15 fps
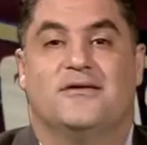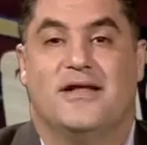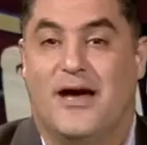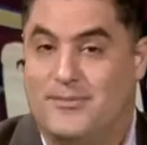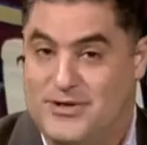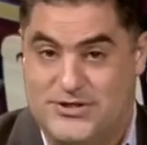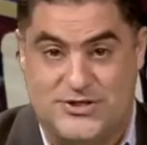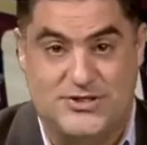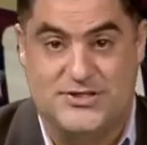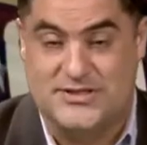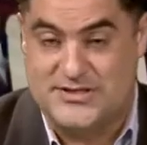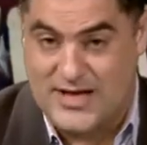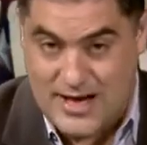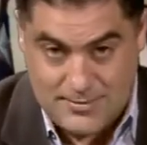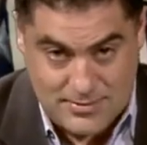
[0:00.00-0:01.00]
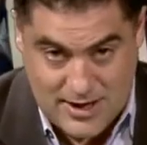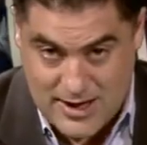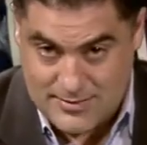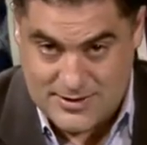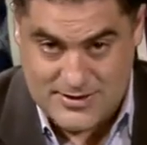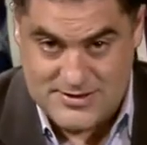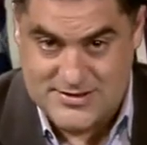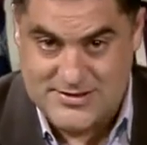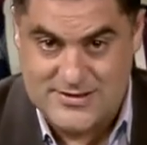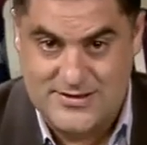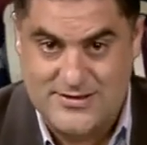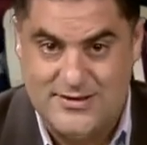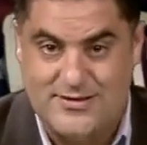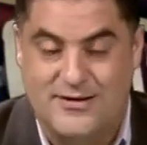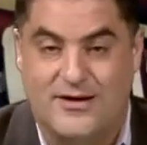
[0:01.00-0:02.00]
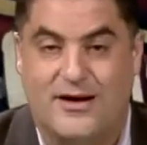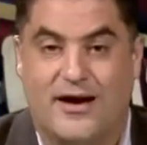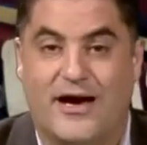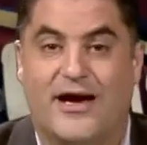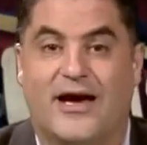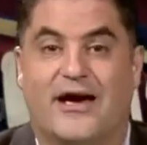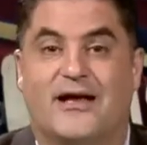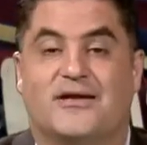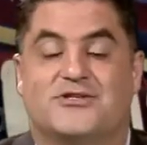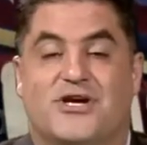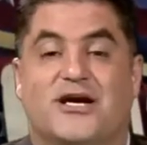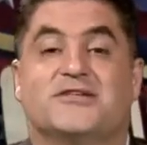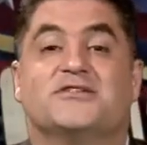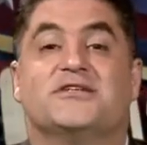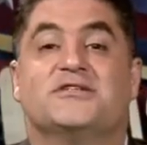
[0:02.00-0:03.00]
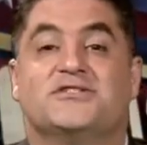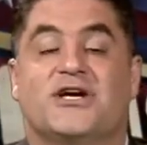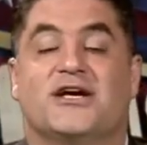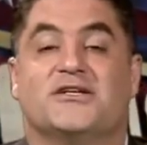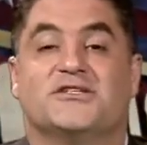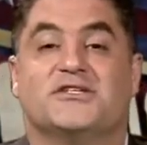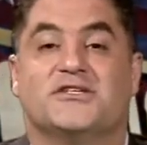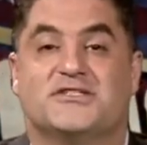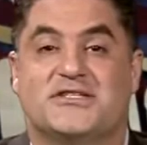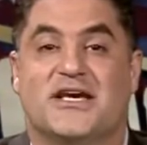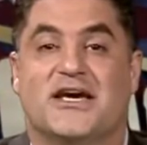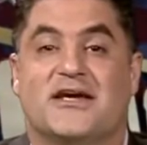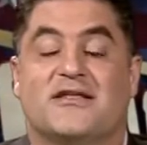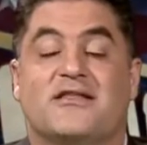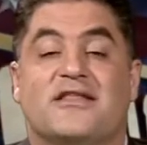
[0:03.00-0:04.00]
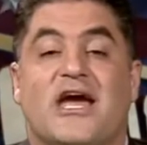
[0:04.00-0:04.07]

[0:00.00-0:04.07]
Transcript: That means she's the top lobbyist, and Johnson and Johnson is saying,